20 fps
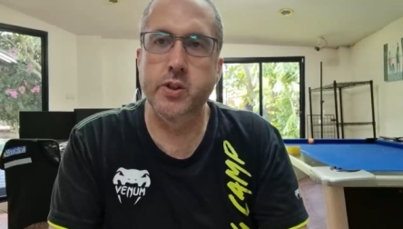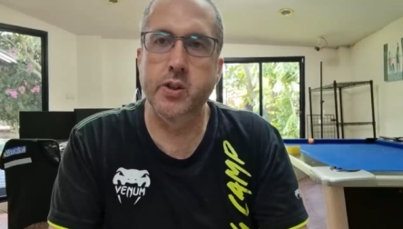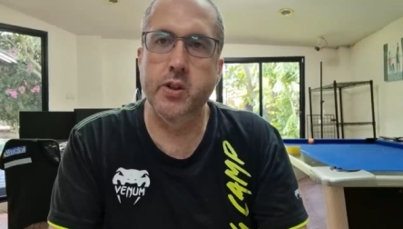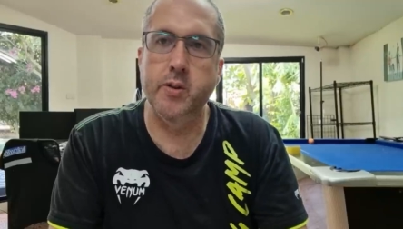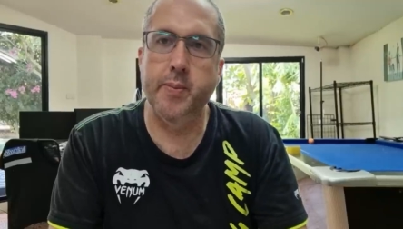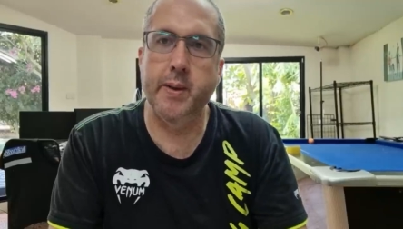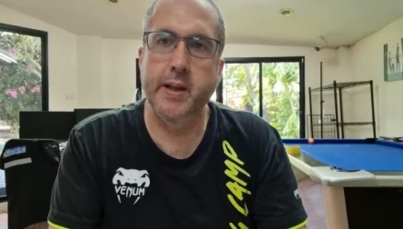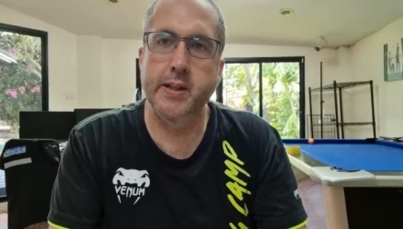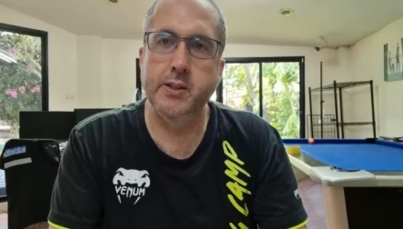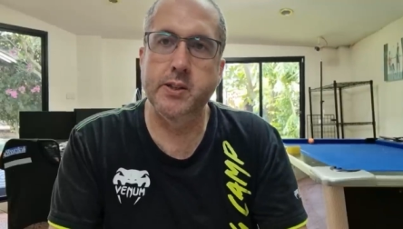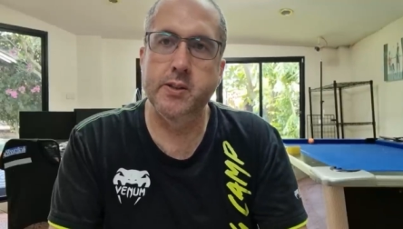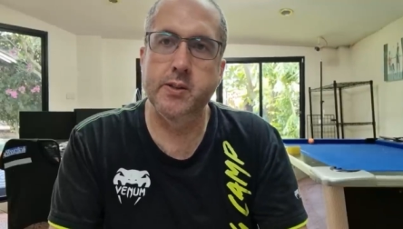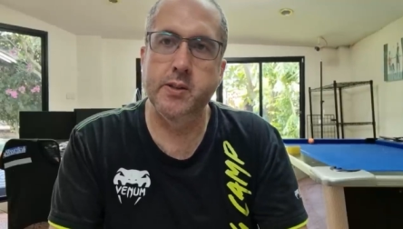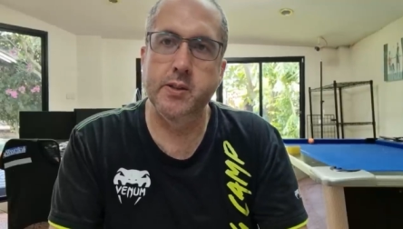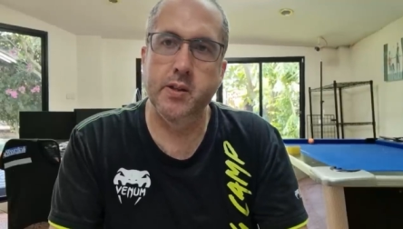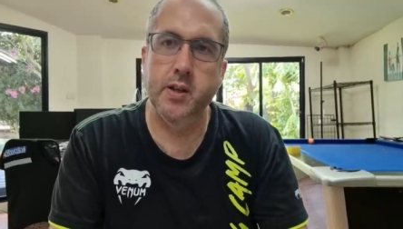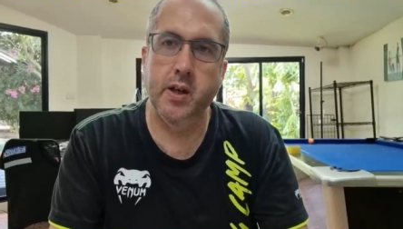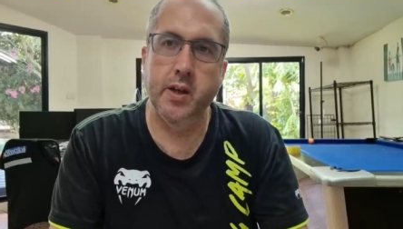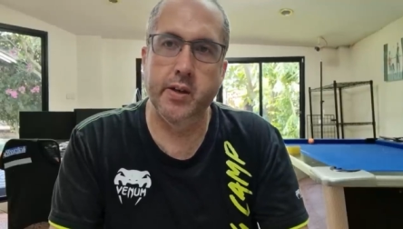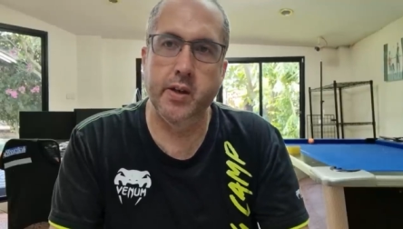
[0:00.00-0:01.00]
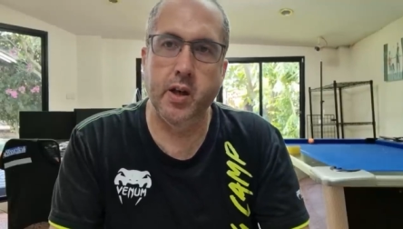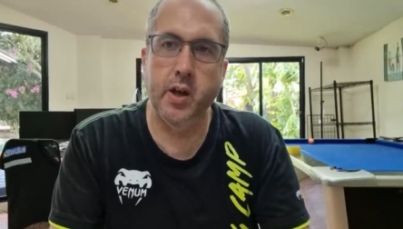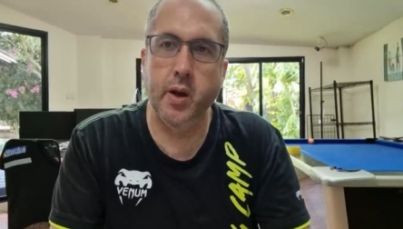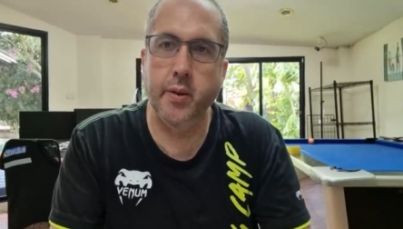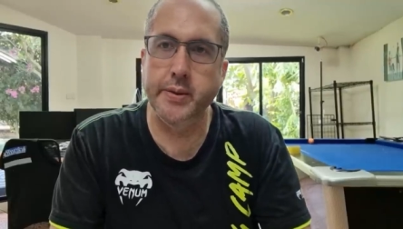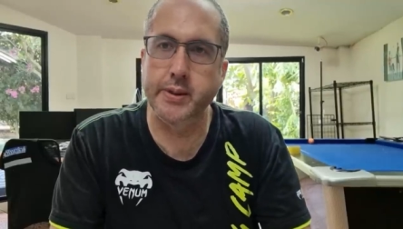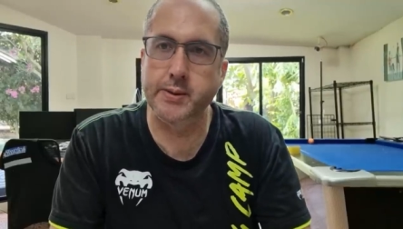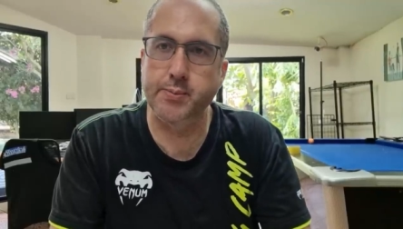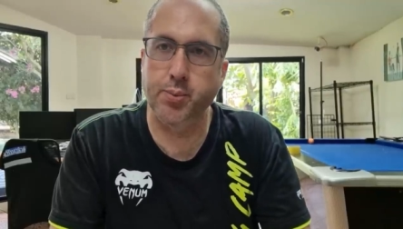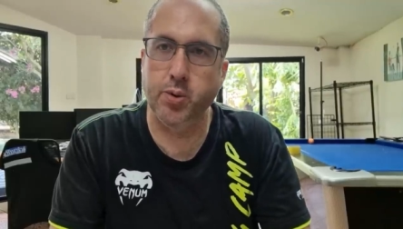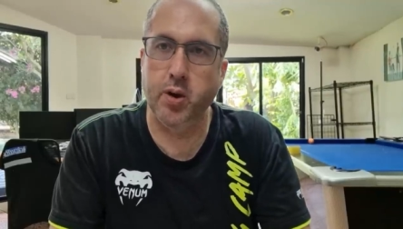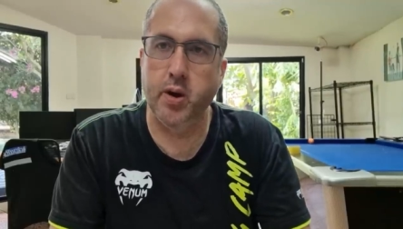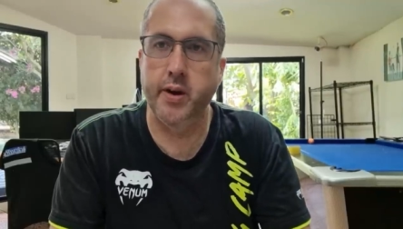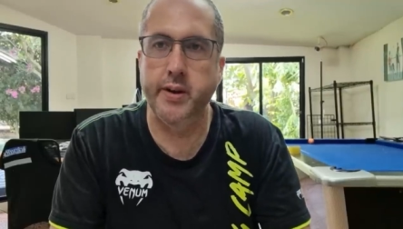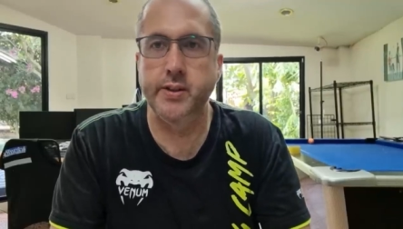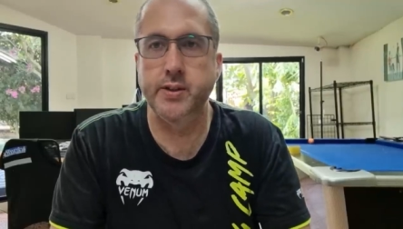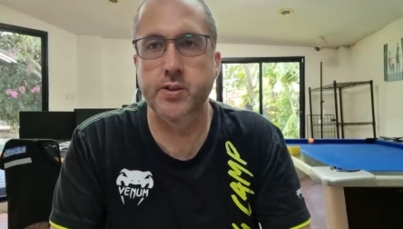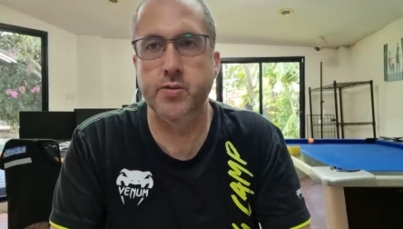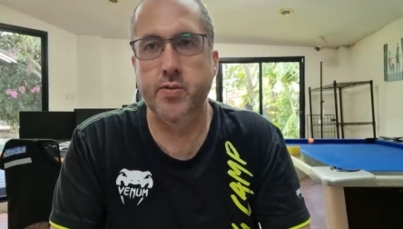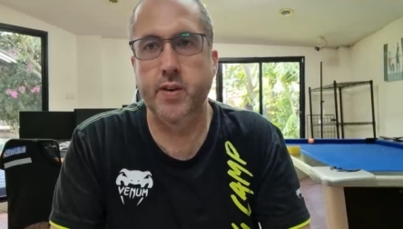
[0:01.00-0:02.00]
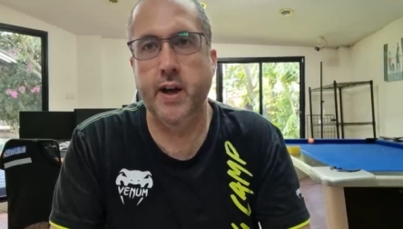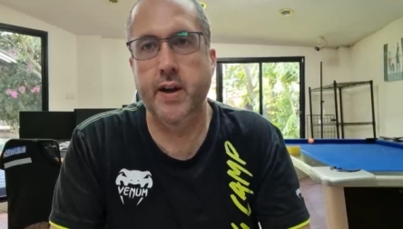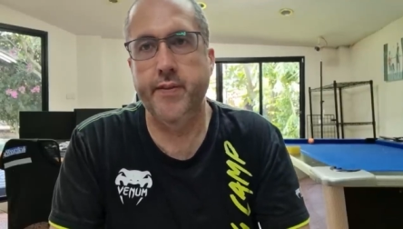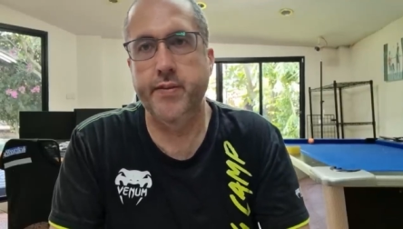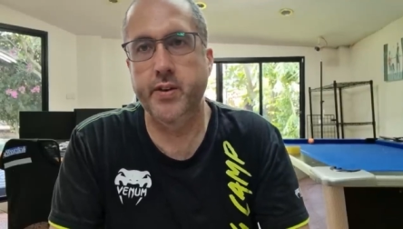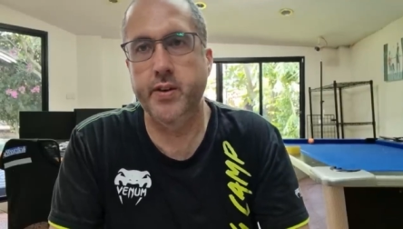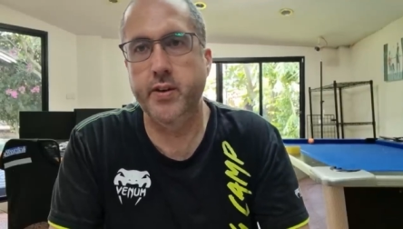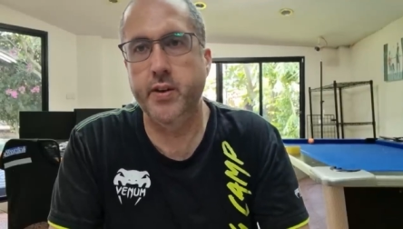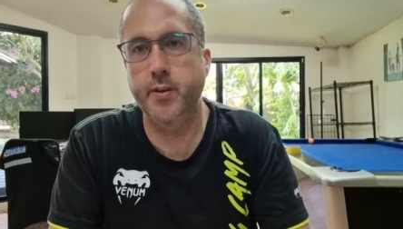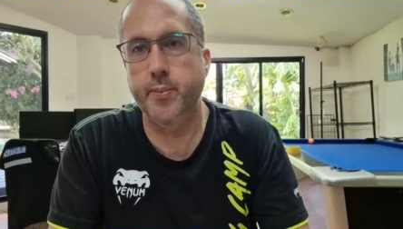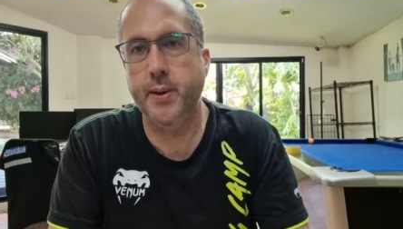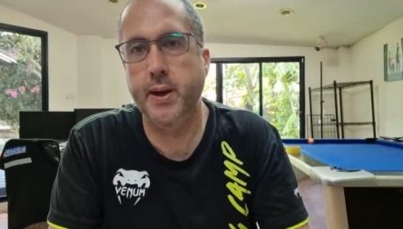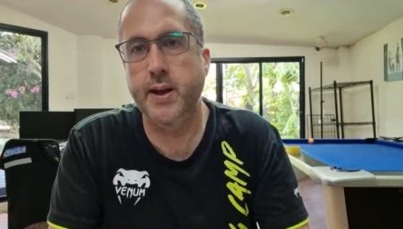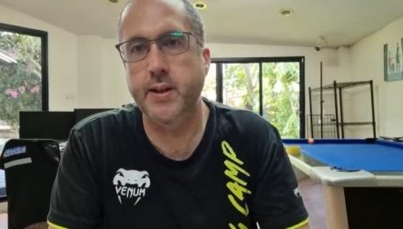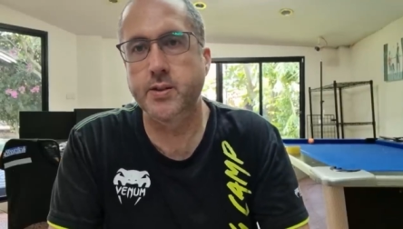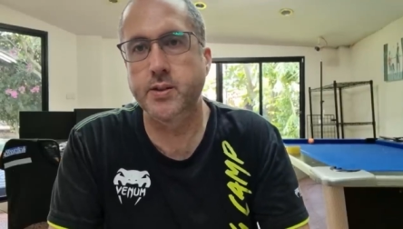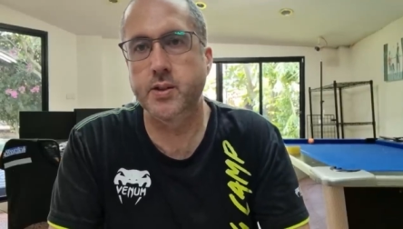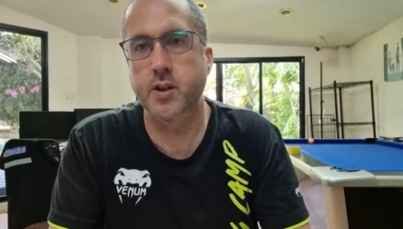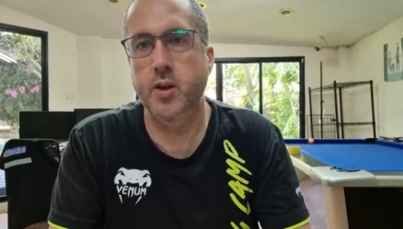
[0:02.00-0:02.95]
to the best, the lowest price rather than the best.